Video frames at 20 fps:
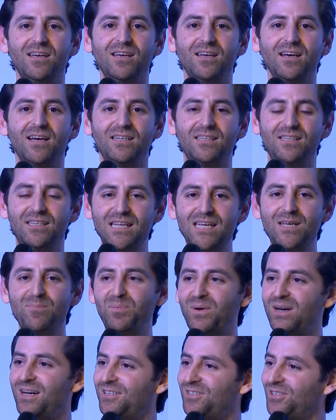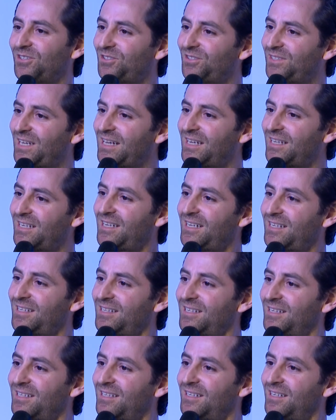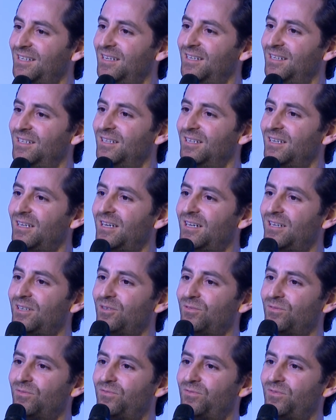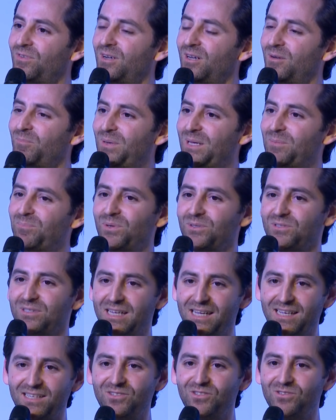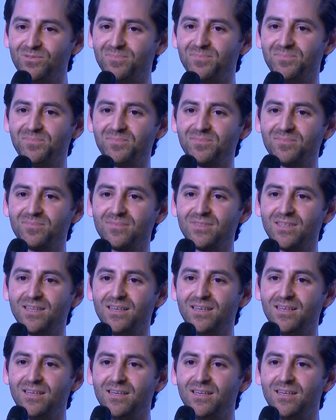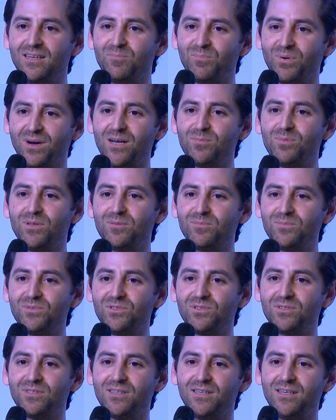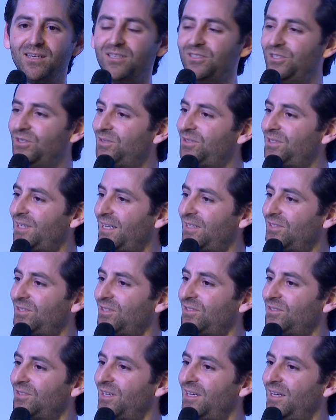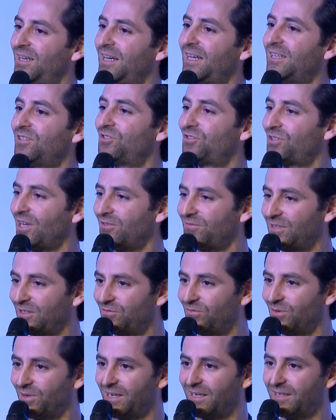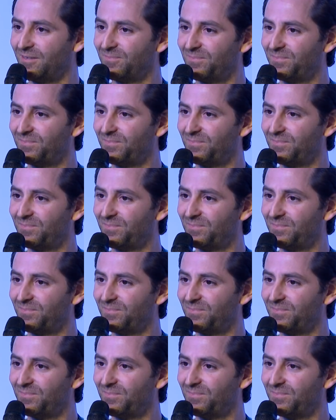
a deep understanding of people's needs, problems, use cases, in solving for it.